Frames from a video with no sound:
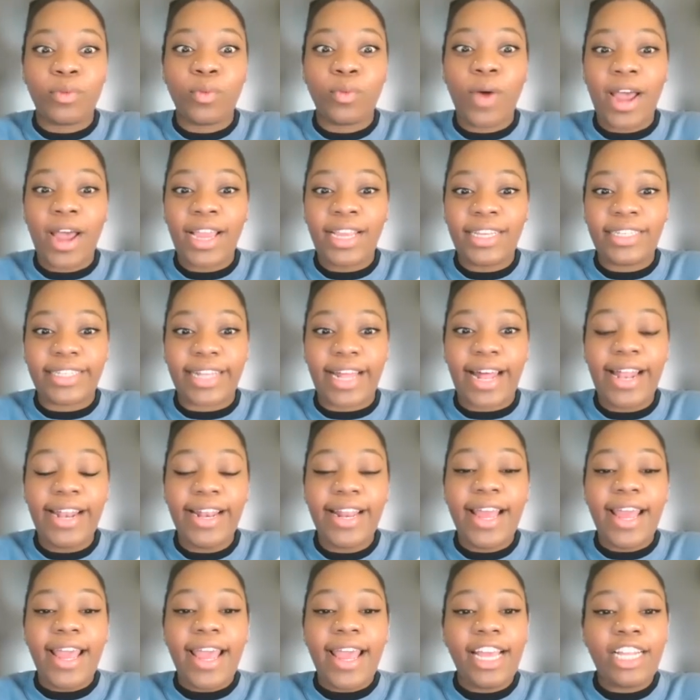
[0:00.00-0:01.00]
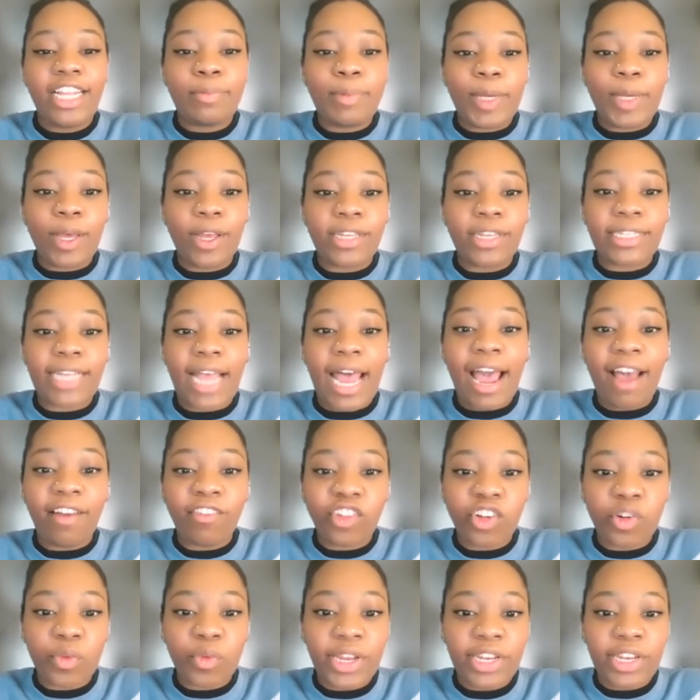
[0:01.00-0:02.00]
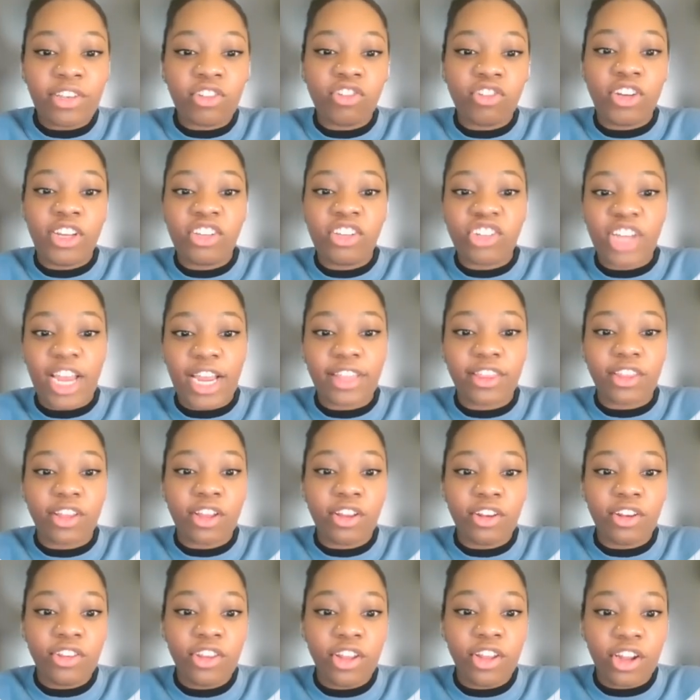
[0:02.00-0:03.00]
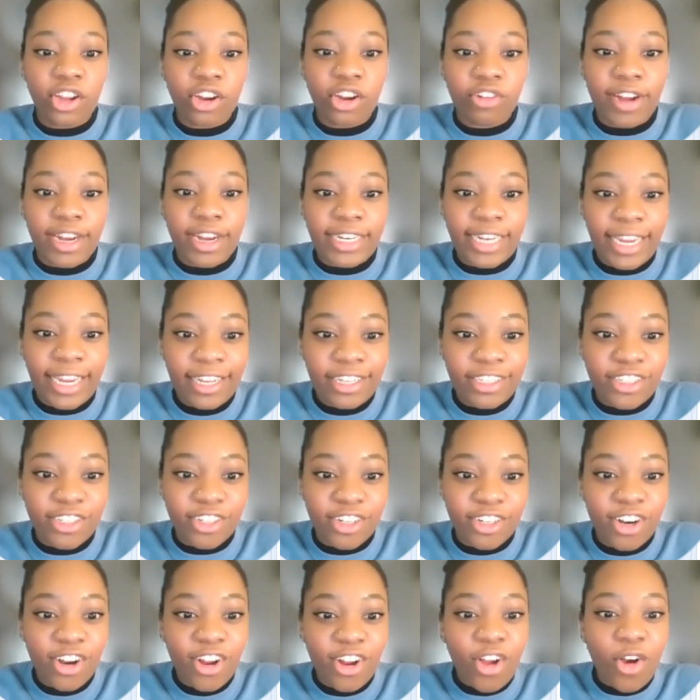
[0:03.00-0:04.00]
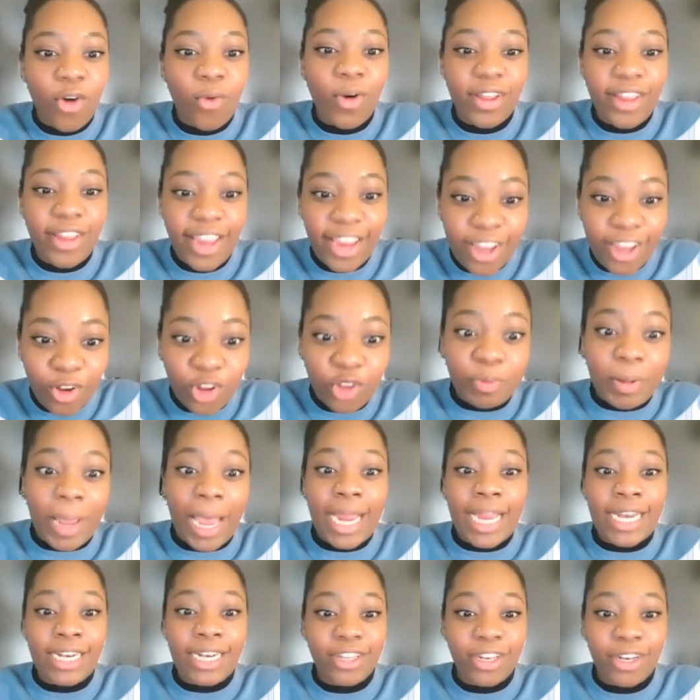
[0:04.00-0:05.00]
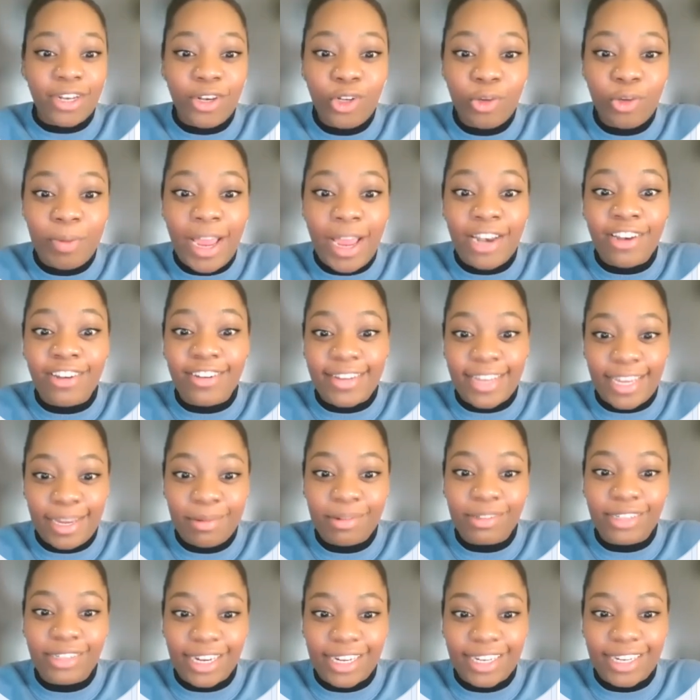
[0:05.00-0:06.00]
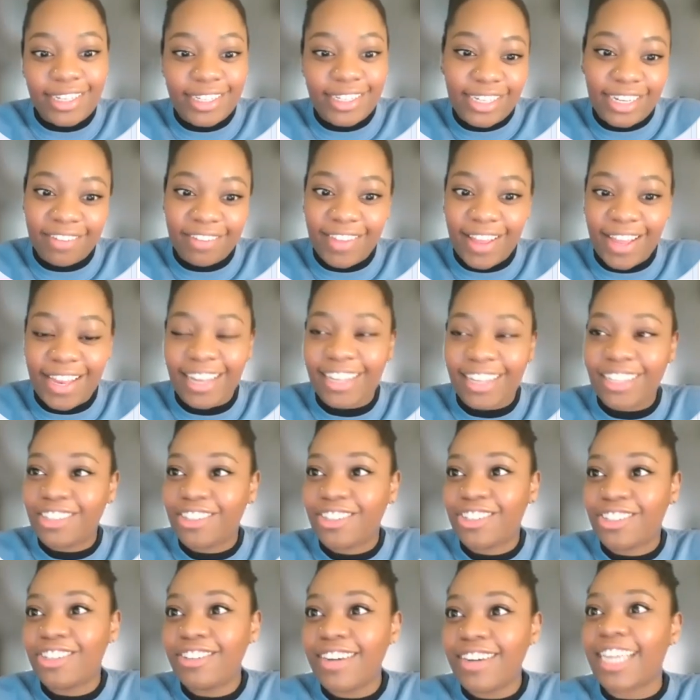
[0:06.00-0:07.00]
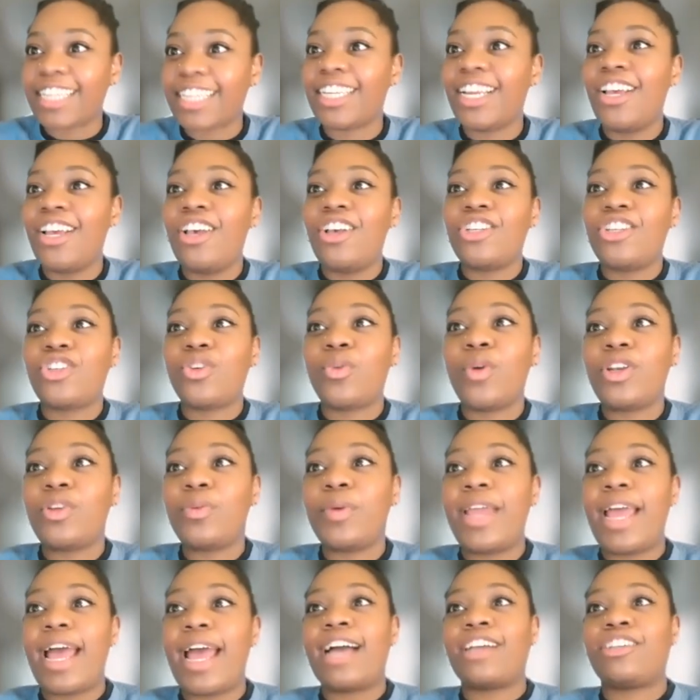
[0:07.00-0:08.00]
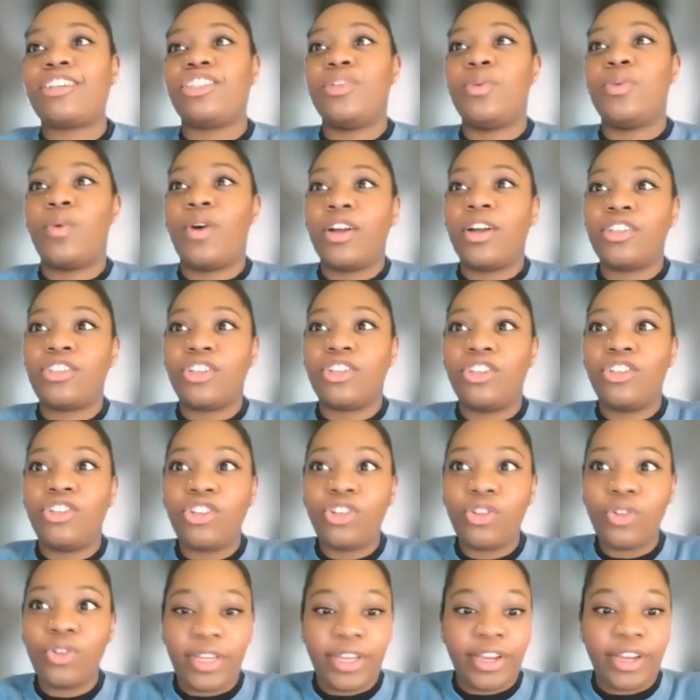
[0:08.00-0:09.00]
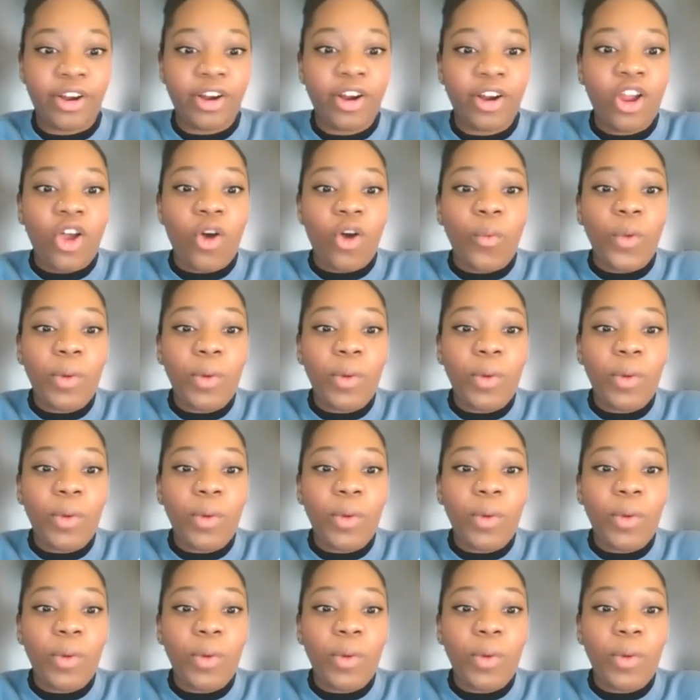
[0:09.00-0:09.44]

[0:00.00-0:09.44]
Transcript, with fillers: Why is that? It's because after we check the, the correct answer, it goes back into the loop and just keeps checking to see if that answer is correct. So what do we actually want to do here?